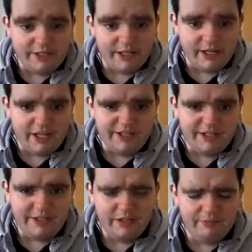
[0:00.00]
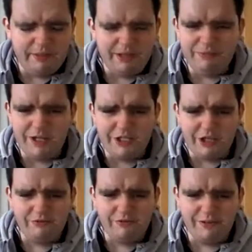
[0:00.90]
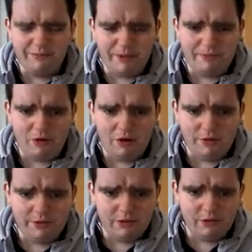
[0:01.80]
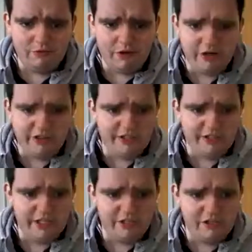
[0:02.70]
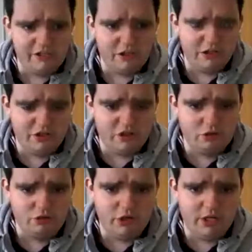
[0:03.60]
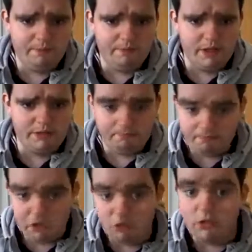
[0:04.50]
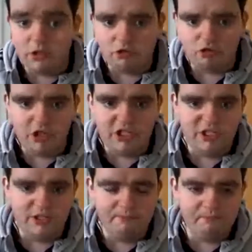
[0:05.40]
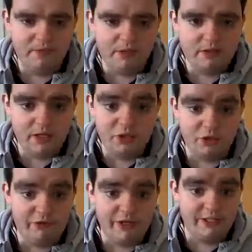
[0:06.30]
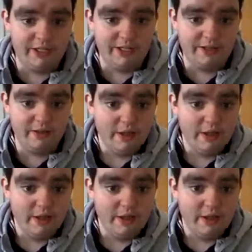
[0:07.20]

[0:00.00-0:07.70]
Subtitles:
I may branch out for a bit more, look for other ciders than just those three, but those are the three that you find in